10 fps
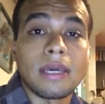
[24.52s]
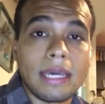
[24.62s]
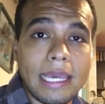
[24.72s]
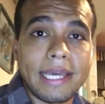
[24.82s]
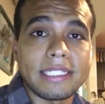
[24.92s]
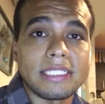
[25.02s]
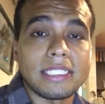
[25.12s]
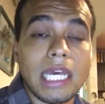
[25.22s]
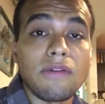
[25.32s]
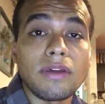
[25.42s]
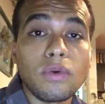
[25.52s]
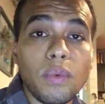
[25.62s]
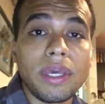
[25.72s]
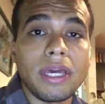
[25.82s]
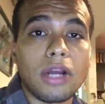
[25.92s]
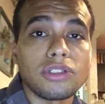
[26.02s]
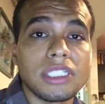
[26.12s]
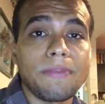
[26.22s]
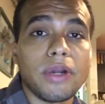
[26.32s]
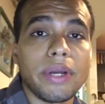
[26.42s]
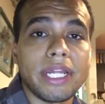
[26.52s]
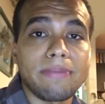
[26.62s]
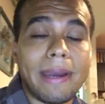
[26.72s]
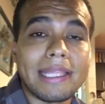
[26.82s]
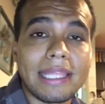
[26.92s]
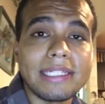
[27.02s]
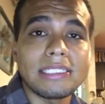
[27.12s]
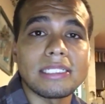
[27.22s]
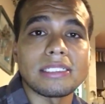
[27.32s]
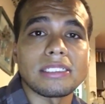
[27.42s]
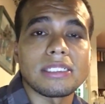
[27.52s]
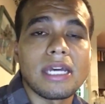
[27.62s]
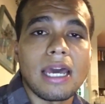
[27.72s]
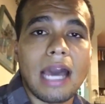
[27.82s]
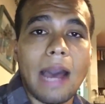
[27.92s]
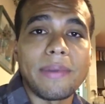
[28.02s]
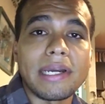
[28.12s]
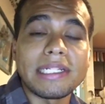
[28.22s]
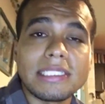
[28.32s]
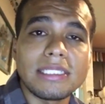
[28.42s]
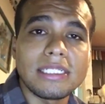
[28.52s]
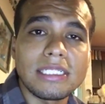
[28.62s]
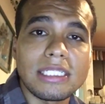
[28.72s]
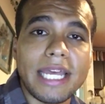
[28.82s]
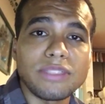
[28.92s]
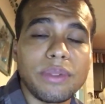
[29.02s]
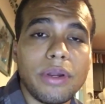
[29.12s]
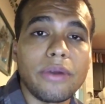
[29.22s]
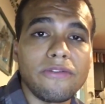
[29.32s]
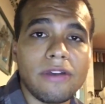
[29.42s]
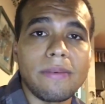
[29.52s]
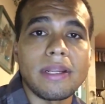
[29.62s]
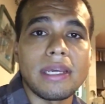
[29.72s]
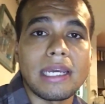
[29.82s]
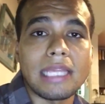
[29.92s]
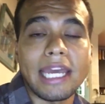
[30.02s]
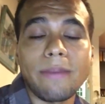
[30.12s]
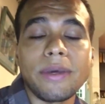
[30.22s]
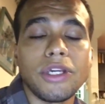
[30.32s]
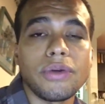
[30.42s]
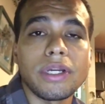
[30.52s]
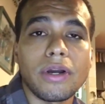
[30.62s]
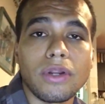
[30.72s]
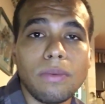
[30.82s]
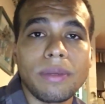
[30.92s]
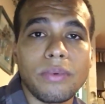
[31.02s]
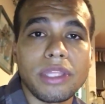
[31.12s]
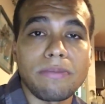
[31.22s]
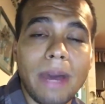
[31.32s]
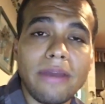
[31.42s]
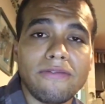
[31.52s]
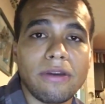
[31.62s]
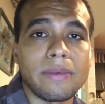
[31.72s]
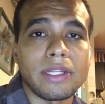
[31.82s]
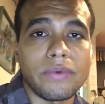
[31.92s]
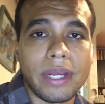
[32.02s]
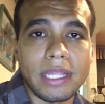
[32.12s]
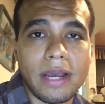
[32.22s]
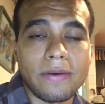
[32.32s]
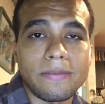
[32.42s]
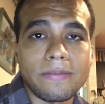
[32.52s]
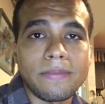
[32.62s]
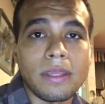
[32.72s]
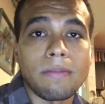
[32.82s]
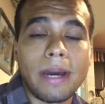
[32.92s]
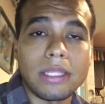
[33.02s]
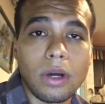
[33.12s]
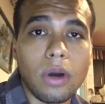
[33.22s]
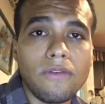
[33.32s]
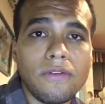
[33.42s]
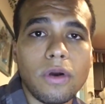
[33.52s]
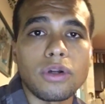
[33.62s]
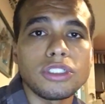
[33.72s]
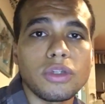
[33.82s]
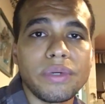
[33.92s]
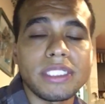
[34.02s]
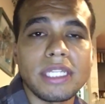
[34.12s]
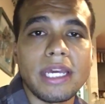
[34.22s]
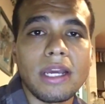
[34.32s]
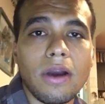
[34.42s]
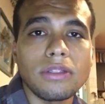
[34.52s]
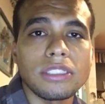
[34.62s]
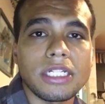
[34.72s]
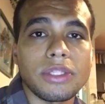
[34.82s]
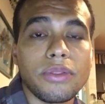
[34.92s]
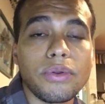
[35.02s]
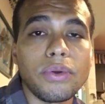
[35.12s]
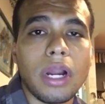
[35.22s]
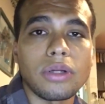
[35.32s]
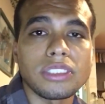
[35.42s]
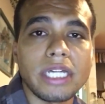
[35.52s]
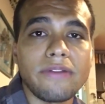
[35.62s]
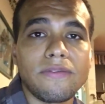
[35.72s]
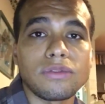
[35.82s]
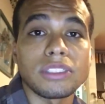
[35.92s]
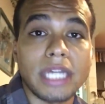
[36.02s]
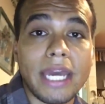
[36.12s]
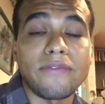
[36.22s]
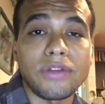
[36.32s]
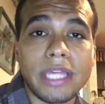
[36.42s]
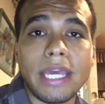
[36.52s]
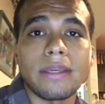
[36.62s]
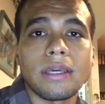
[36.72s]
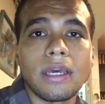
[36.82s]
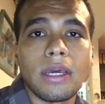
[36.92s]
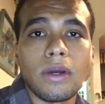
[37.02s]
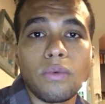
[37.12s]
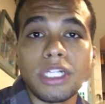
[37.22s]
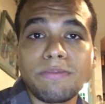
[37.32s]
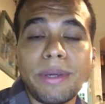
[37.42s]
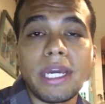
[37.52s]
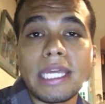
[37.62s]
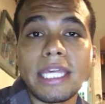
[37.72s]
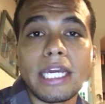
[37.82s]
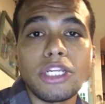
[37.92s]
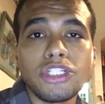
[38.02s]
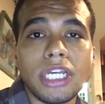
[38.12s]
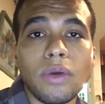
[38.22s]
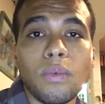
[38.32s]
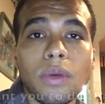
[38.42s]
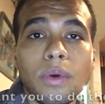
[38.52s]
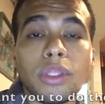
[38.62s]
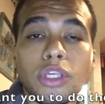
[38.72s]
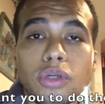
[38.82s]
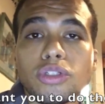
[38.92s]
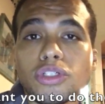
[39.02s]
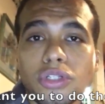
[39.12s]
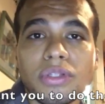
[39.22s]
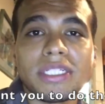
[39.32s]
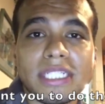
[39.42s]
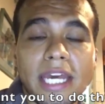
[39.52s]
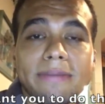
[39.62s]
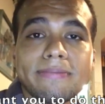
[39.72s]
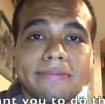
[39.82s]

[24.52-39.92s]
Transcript: Yes, even we are separated by distance. Abigail is in these days with her family and I am here in Colombia with my family right now. But of course, we stay in contact through our cell phones every day. We speak in English and we want you to do the same.